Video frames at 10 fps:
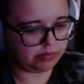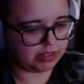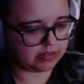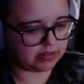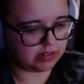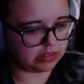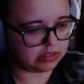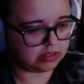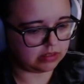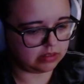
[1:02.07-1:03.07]

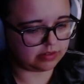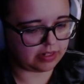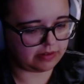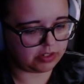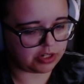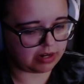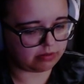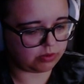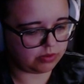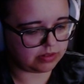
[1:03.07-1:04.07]
PC. So you have the
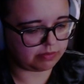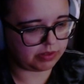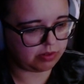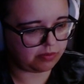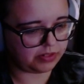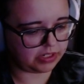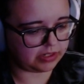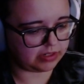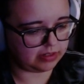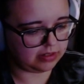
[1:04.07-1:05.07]
chat rules. I'm gonna go over
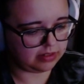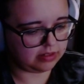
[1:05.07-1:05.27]
here.